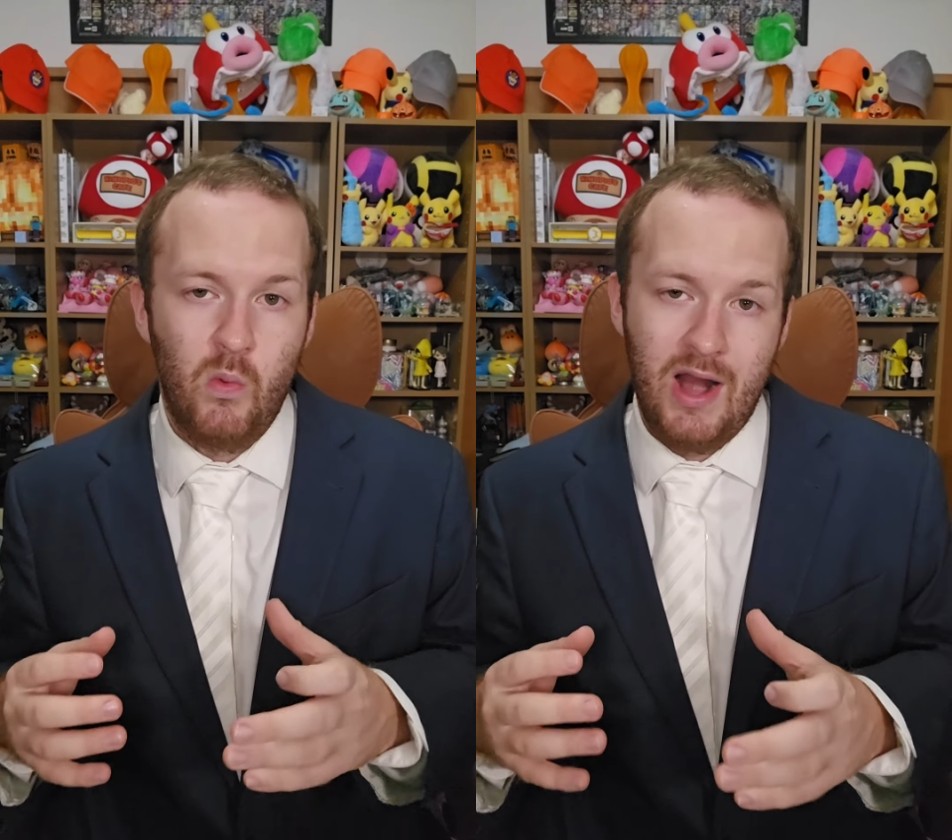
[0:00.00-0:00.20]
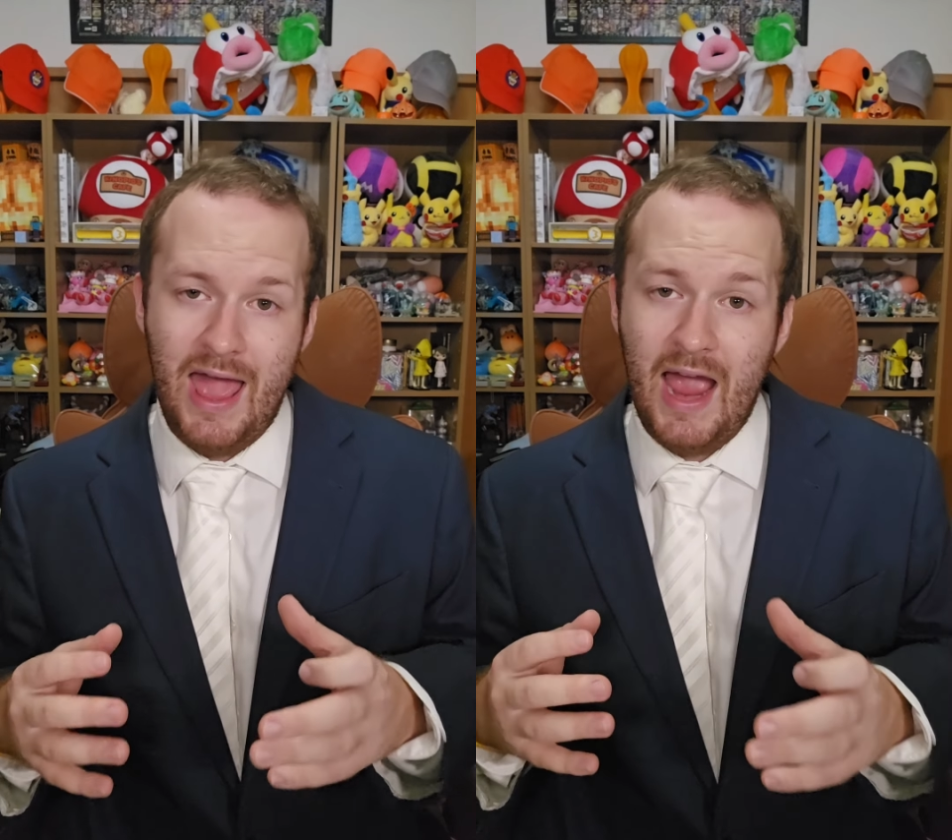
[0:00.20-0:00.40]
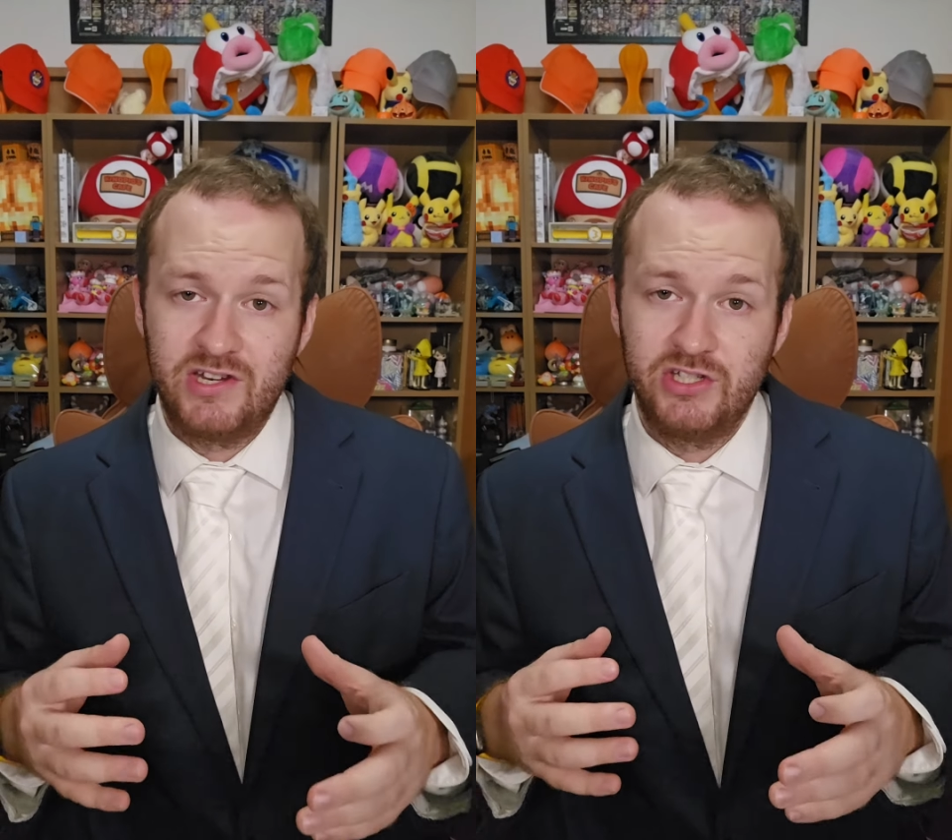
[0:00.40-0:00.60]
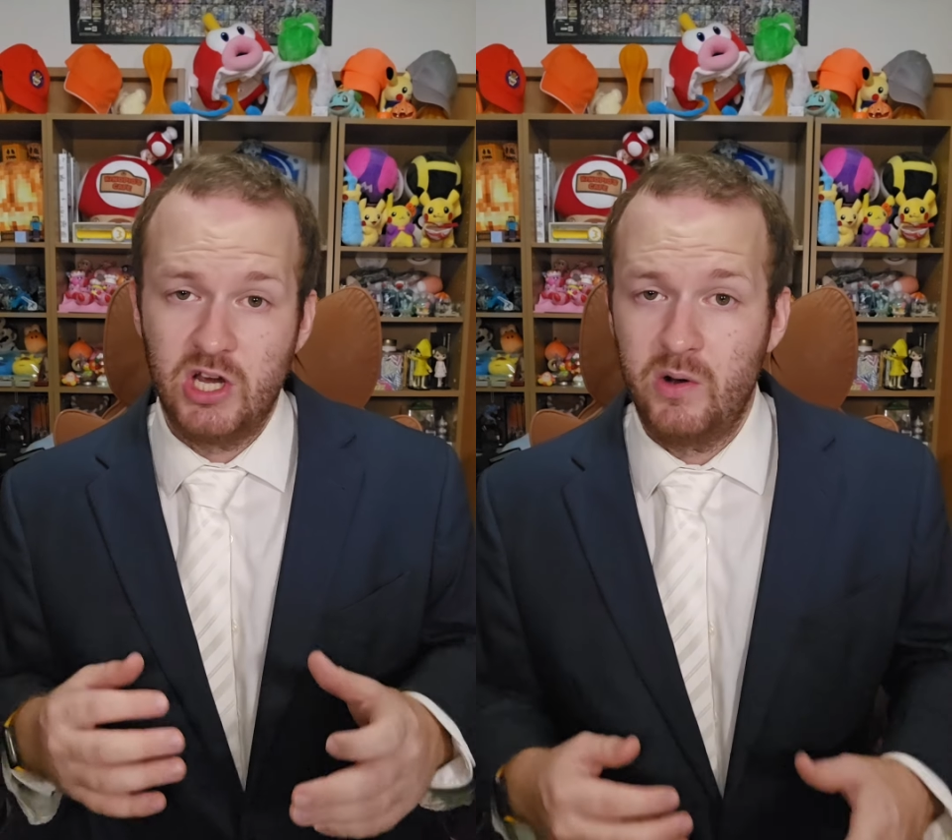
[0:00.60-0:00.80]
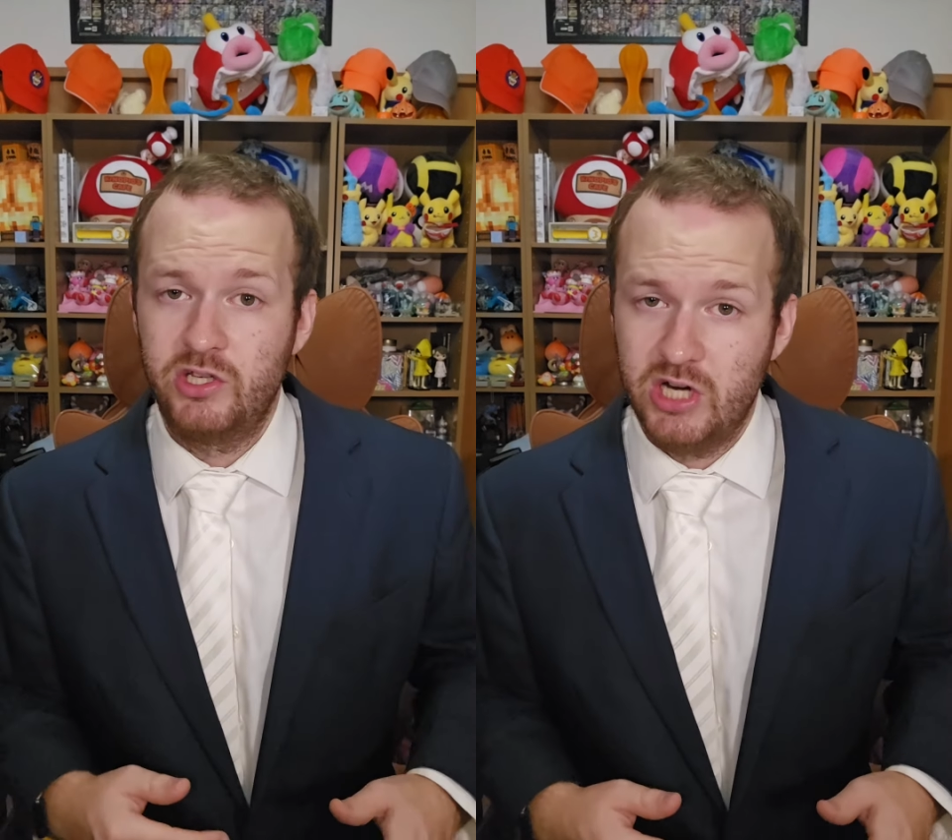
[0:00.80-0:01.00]
when I actually
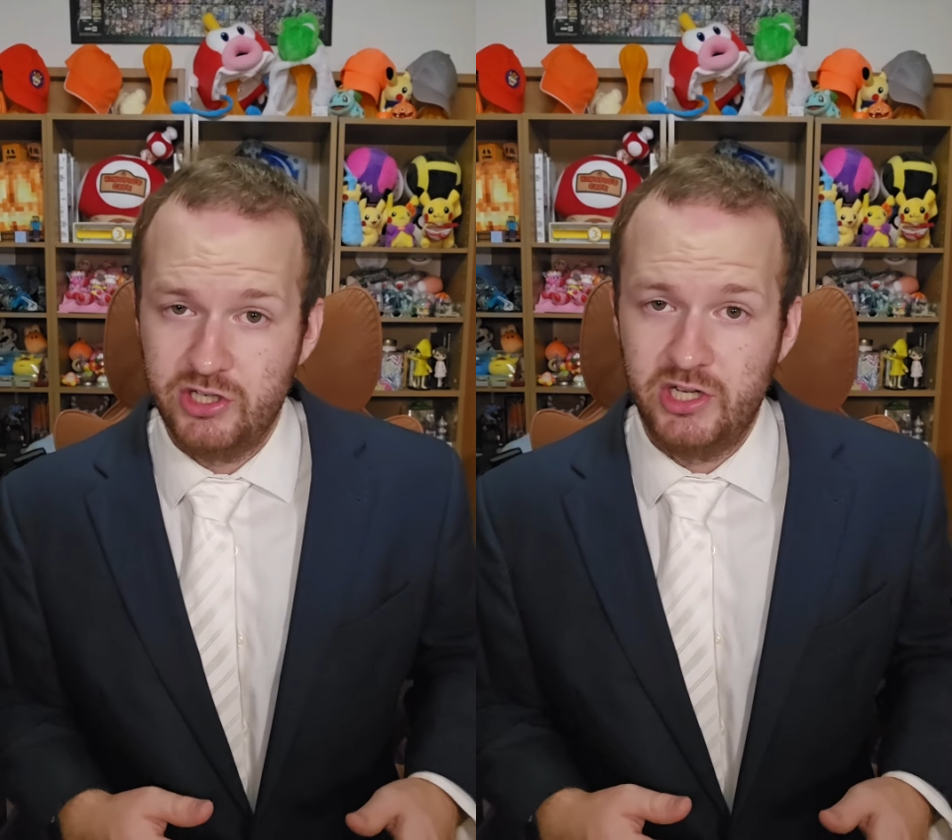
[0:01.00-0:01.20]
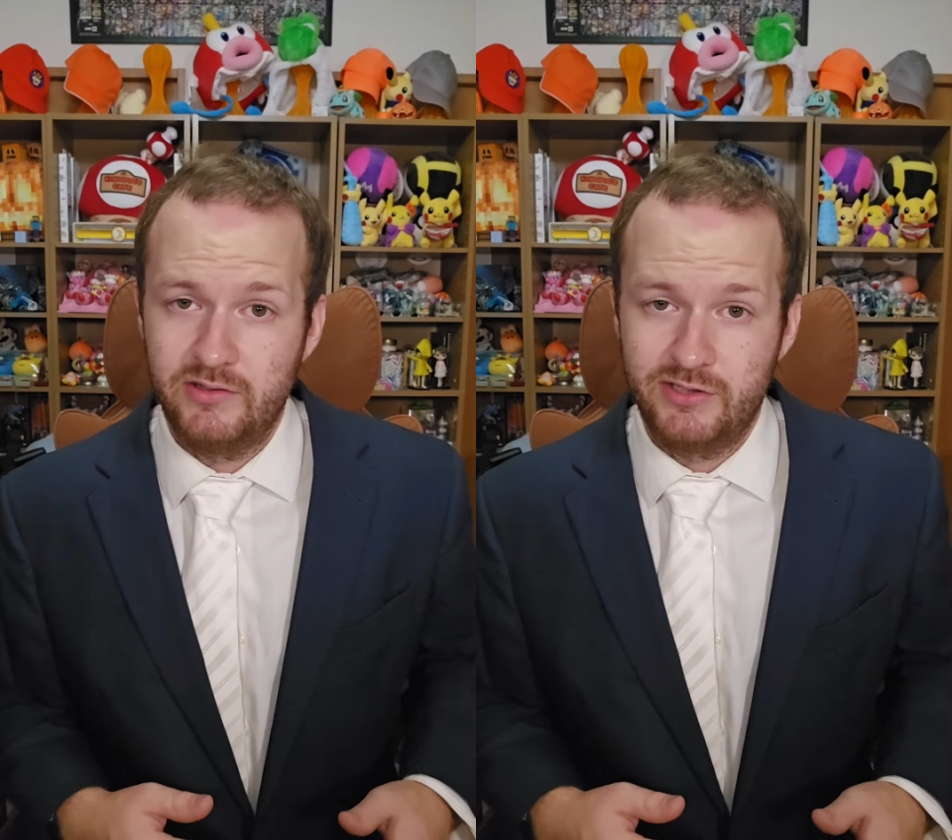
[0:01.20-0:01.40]
go to judge it.